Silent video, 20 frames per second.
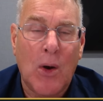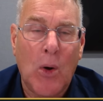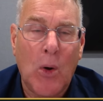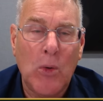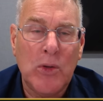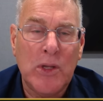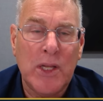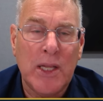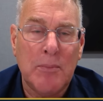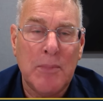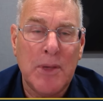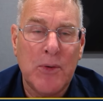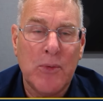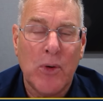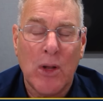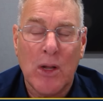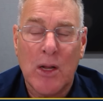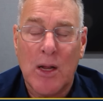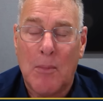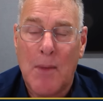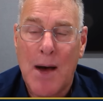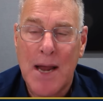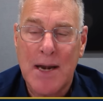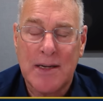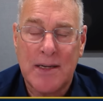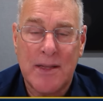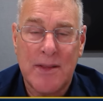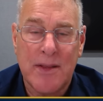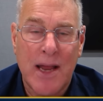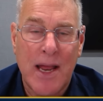only mineral
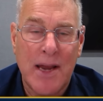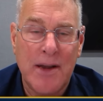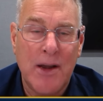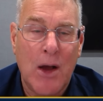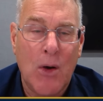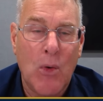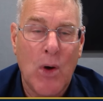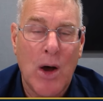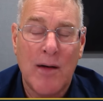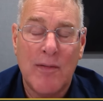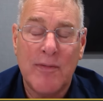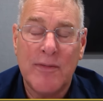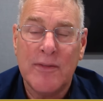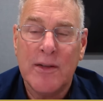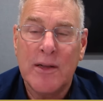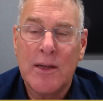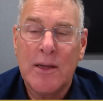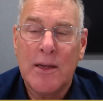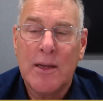commodity that I know of